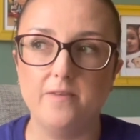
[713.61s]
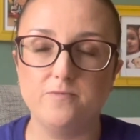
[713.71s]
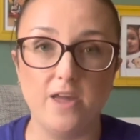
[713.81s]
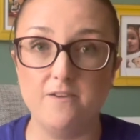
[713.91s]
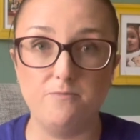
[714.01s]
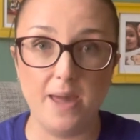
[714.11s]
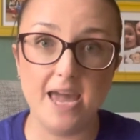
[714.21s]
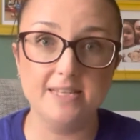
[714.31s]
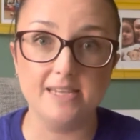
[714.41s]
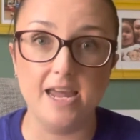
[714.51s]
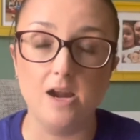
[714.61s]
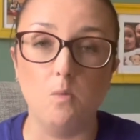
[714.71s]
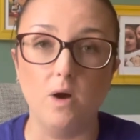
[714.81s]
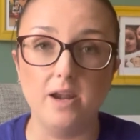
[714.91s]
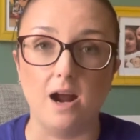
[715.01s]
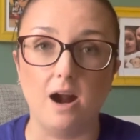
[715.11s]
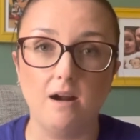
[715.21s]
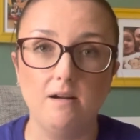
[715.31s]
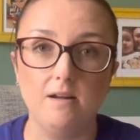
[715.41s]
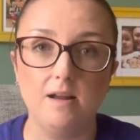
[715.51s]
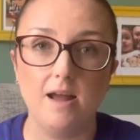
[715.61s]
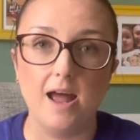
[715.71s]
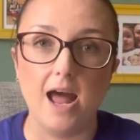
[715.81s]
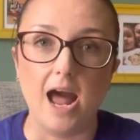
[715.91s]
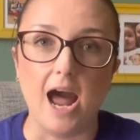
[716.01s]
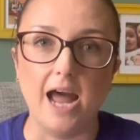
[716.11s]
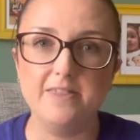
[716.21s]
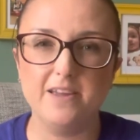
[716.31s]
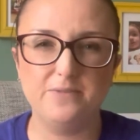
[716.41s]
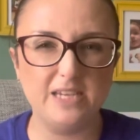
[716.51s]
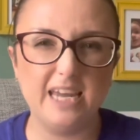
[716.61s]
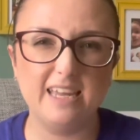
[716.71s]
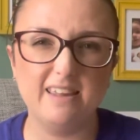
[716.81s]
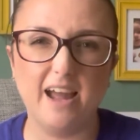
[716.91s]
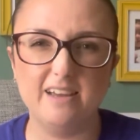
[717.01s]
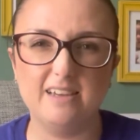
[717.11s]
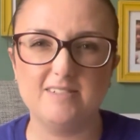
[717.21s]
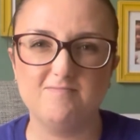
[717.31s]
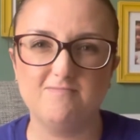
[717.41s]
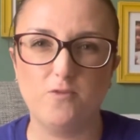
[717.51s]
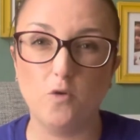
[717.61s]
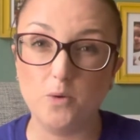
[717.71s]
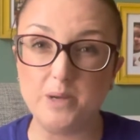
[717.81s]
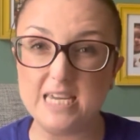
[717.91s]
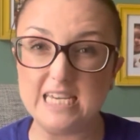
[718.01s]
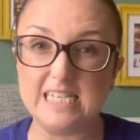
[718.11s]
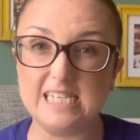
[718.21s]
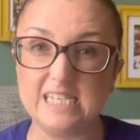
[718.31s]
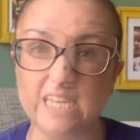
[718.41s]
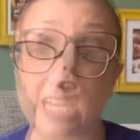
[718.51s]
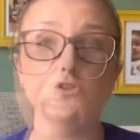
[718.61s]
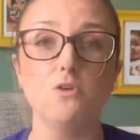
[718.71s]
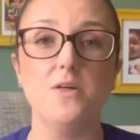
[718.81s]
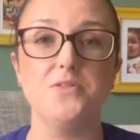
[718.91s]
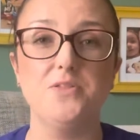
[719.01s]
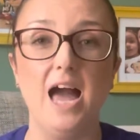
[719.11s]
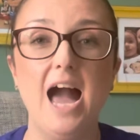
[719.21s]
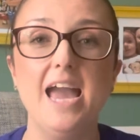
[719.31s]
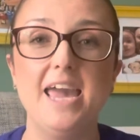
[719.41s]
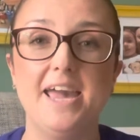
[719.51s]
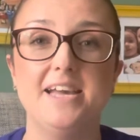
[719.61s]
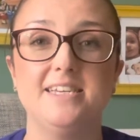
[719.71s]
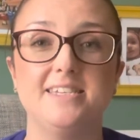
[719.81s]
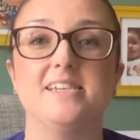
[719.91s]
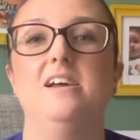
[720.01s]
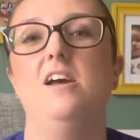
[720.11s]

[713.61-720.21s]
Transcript: they've paid it in a winner and they've taken like 4 weeks. So that is